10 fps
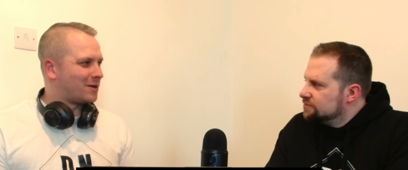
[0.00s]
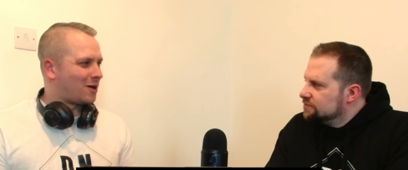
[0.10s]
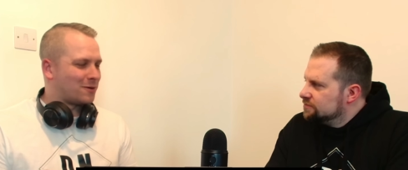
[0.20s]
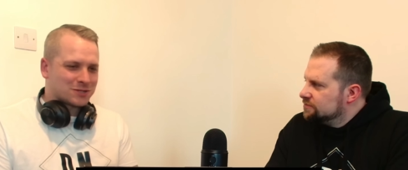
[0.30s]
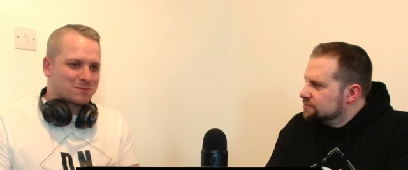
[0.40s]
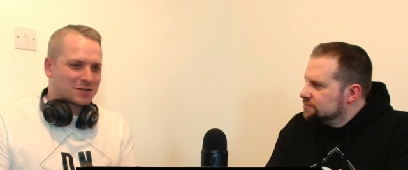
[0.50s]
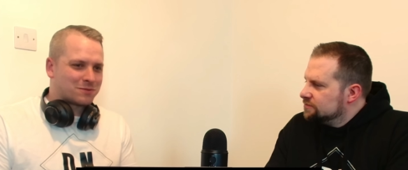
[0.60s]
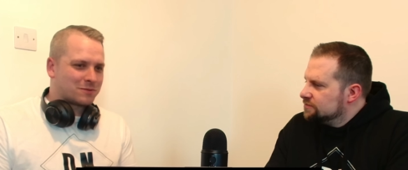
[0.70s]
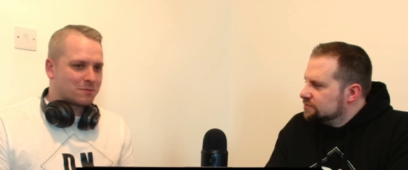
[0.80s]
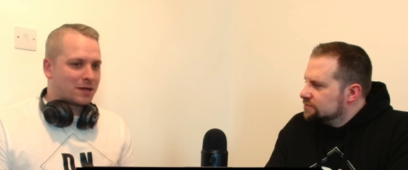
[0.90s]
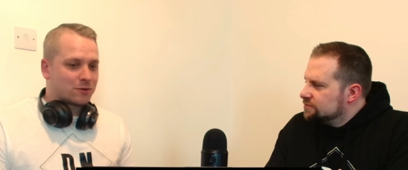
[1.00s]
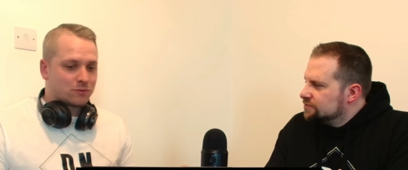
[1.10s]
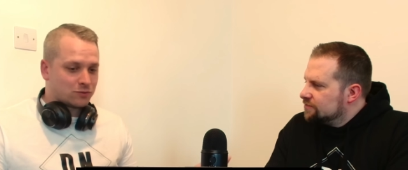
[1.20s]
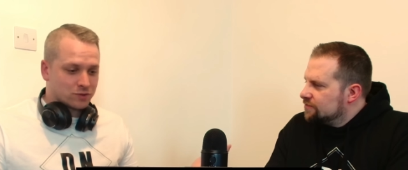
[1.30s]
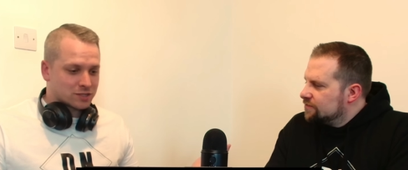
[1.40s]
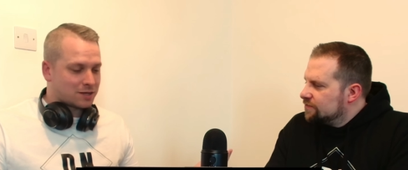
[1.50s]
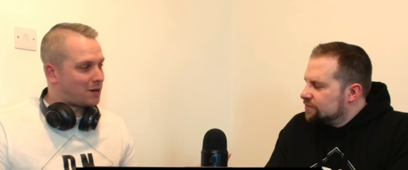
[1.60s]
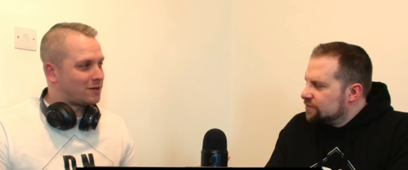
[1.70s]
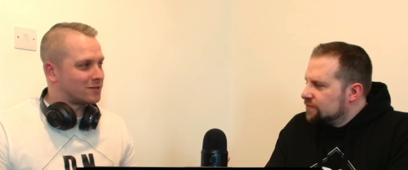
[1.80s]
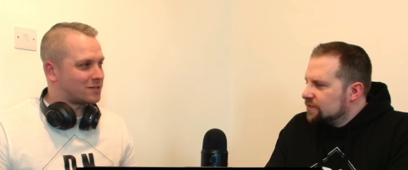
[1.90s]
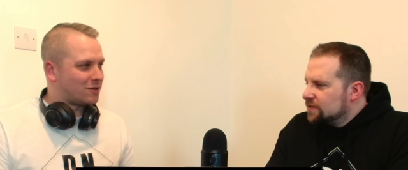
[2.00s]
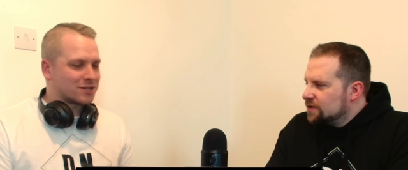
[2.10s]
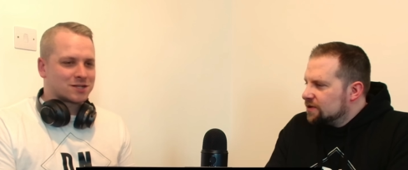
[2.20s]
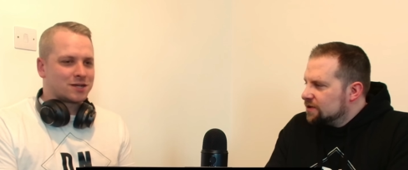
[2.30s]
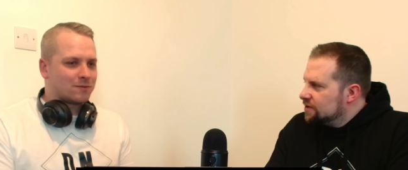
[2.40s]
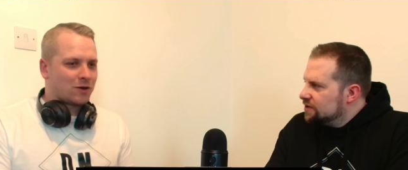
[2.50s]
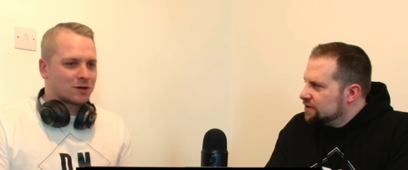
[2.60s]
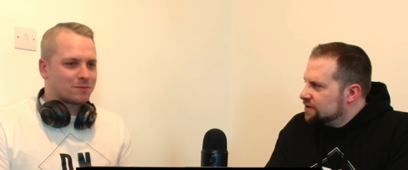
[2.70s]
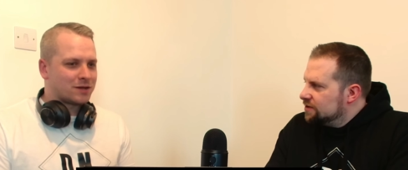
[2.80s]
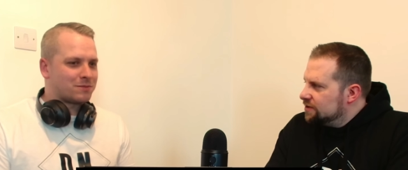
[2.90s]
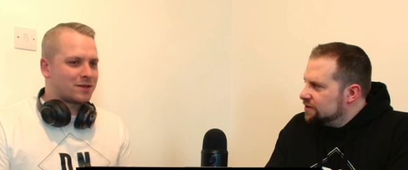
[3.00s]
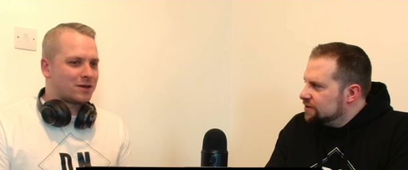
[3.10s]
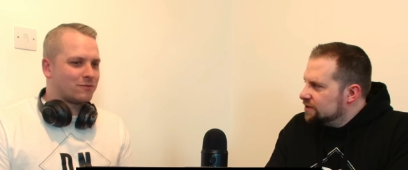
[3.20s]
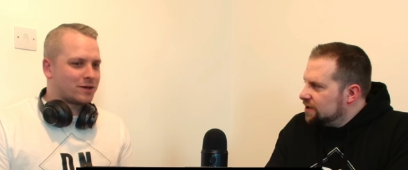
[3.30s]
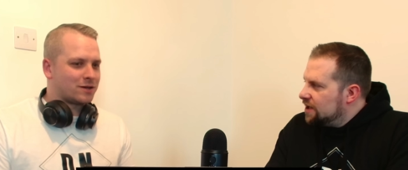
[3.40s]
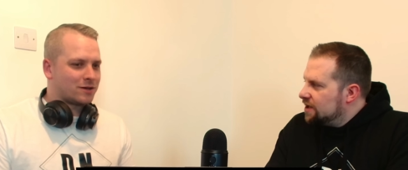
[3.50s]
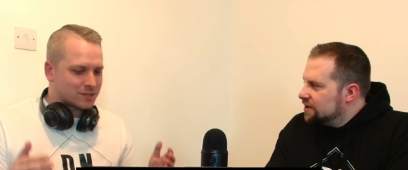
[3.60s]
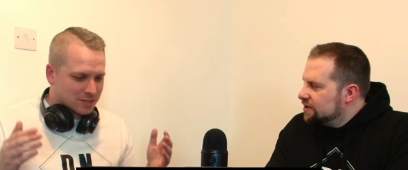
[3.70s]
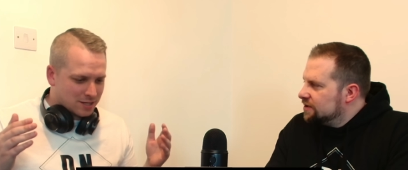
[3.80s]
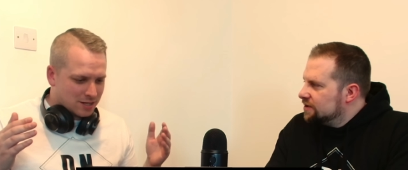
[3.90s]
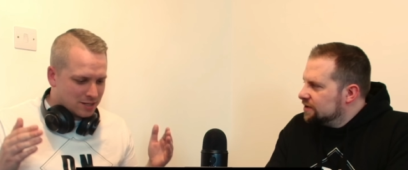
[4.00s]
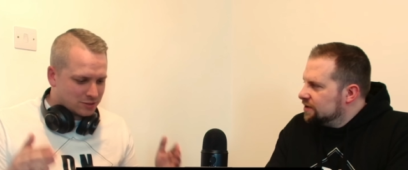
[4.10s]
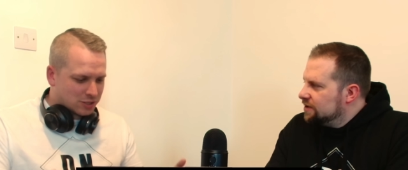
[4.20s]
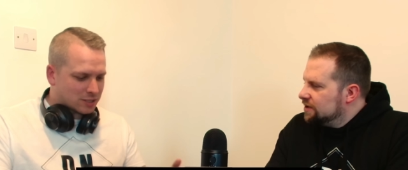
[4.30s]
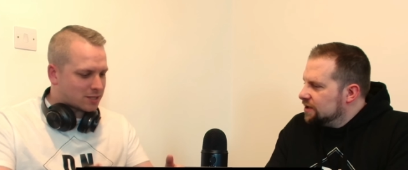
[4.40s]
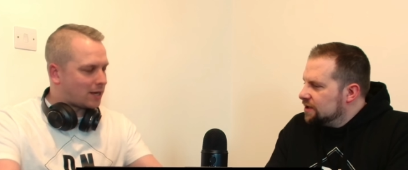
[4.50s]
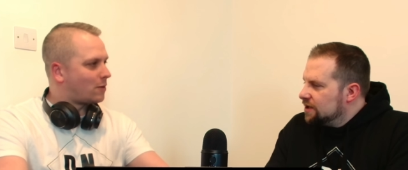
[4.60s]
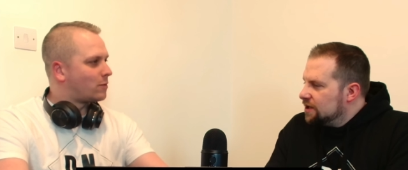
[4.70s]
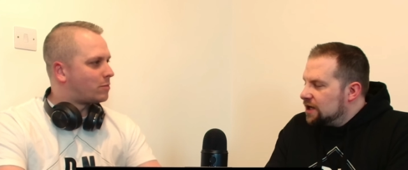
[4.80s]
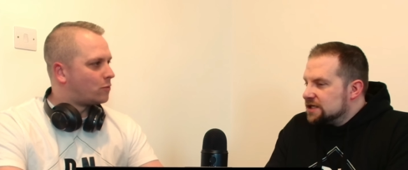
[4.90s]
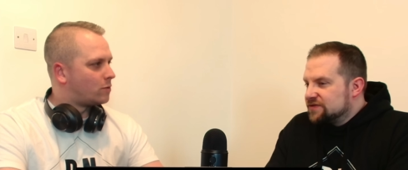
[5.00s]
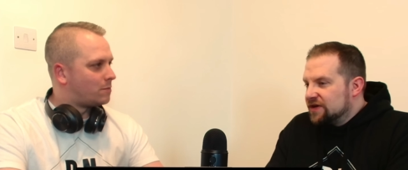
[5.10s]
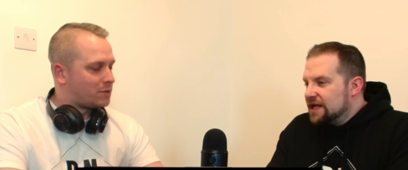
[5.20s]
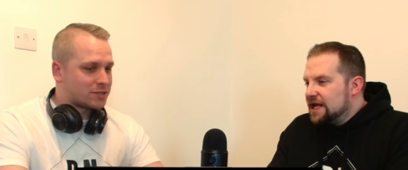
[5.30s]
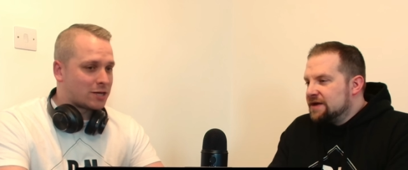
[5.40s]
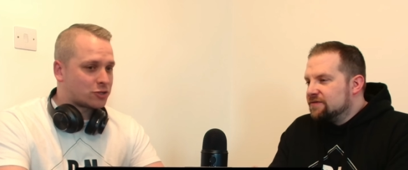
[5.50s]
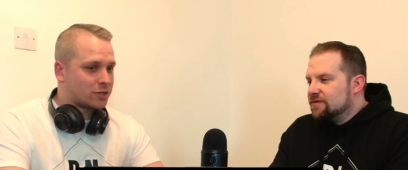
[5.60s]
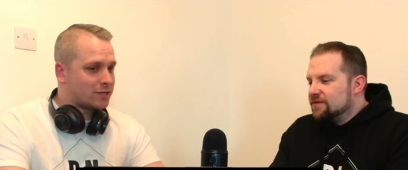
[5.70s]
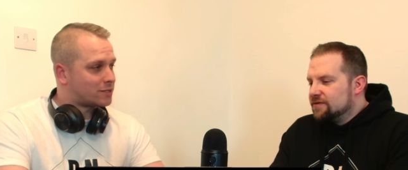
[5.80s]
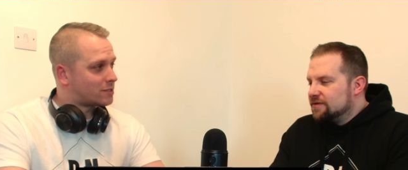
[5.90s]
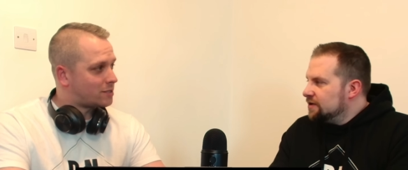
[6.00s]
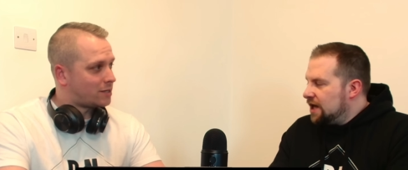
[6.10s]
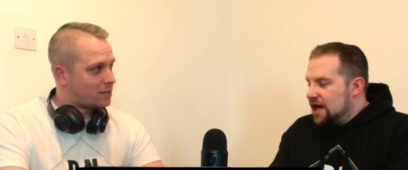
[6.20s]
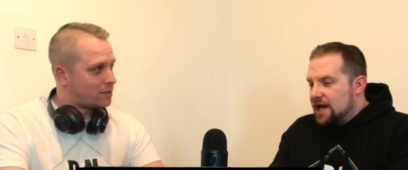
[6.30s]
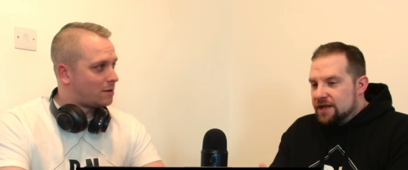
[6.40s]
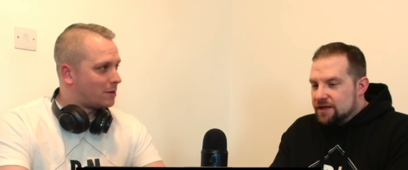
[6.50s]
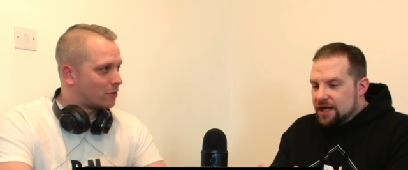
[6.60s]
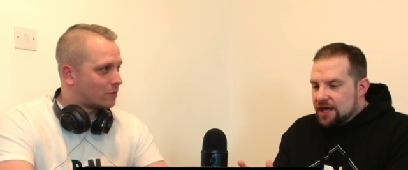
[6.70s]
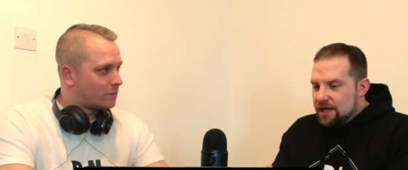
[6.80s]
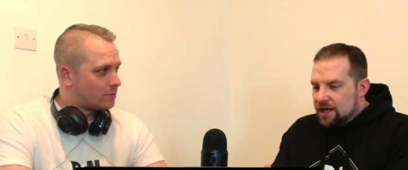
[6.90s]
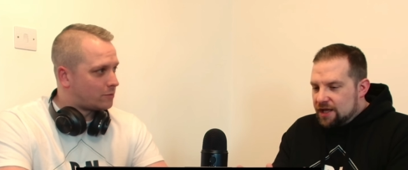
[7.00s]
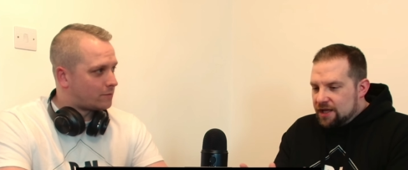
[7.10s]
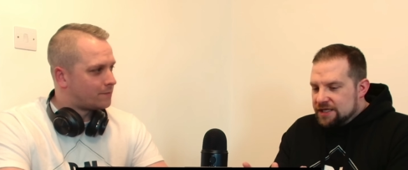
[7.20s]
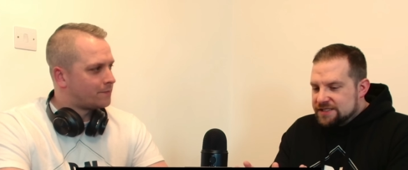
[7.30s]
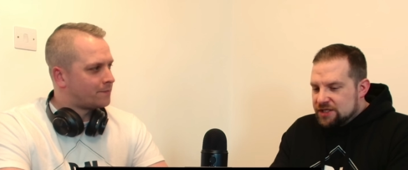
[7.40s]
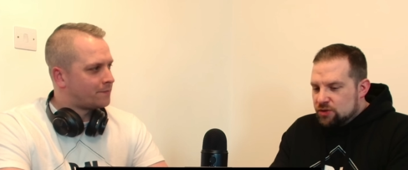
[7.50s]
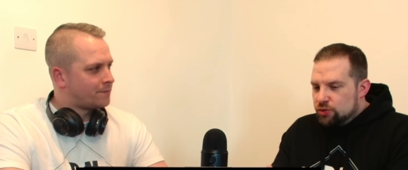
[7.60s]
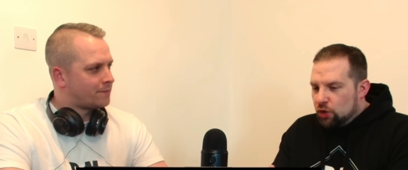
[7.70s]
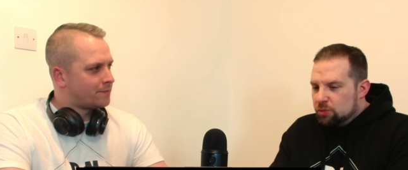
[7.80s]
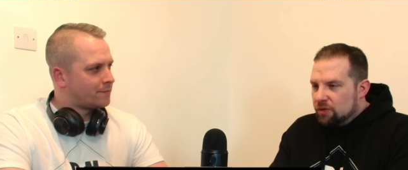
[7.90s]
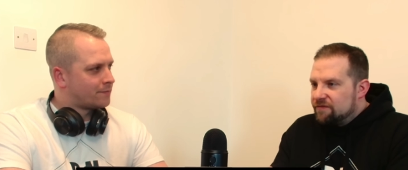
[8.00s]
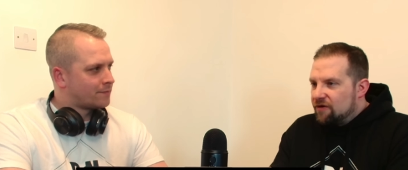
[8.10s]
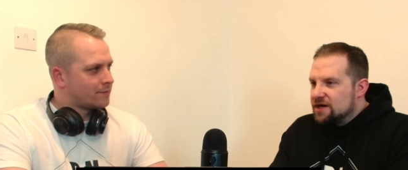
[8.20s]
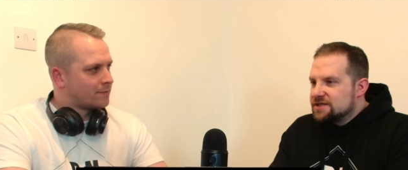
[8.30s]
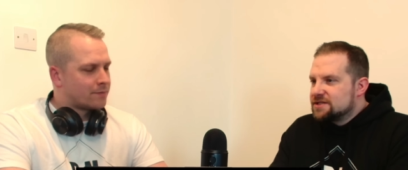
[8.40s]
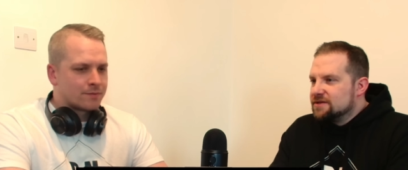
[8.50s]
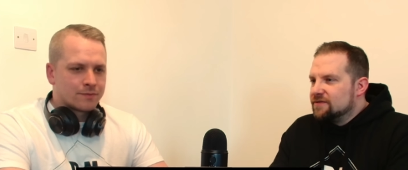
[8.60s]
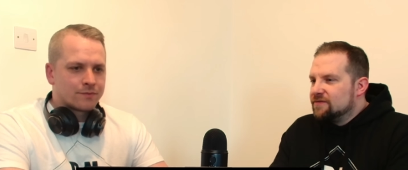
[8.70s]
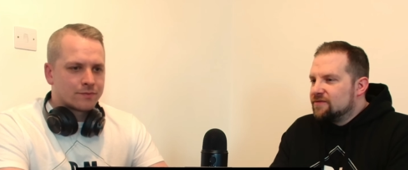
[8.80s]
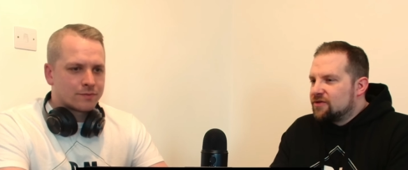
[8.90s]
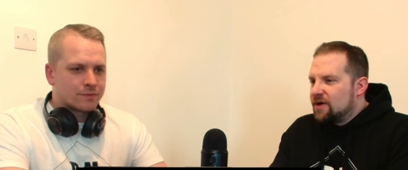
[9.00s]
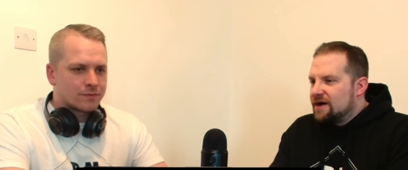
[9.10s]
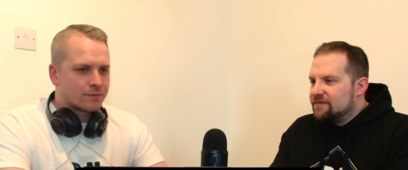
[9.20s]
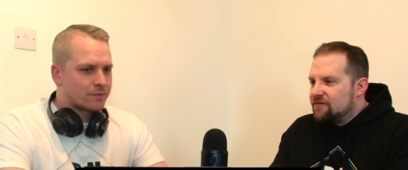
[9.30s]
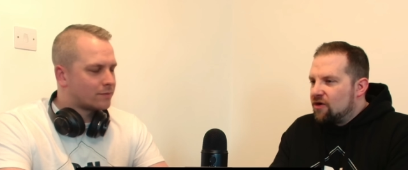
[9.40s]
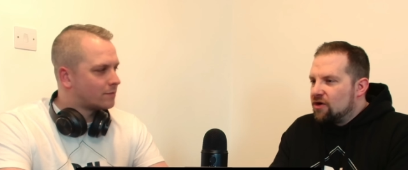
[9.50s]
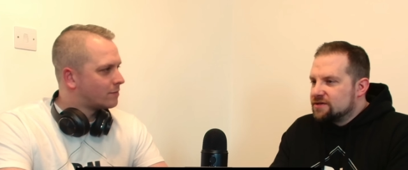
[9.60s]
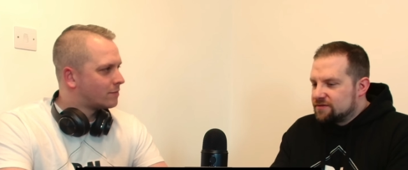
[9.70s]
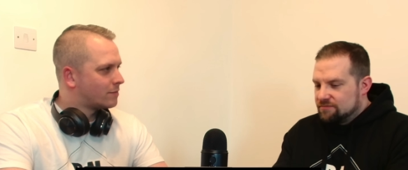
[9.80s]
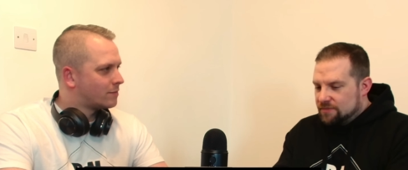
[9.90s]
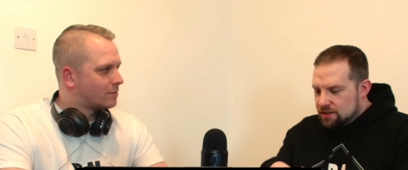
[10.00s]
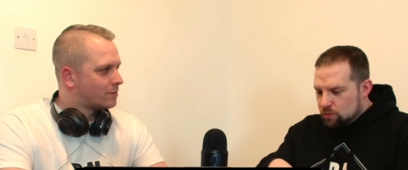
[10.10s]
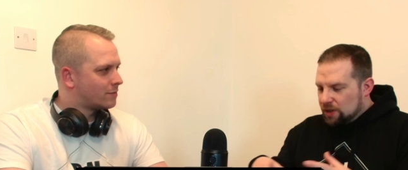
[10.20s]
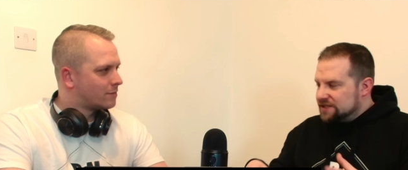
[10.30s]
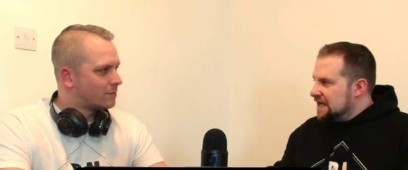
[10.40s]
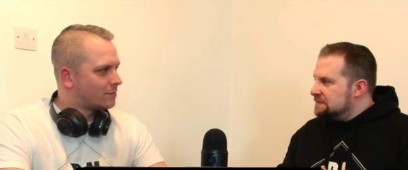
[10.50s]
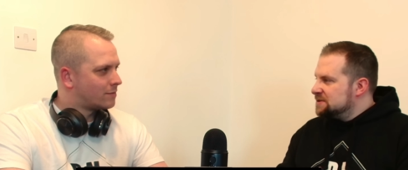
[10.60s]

Speaker 1: I was expecting people to make all these risky passes like seen in rugby, but then I realised yeah. just how
Speaker 2: important really, possession it, is yeah, in uh, American football. It's still normal for us to have for our. one team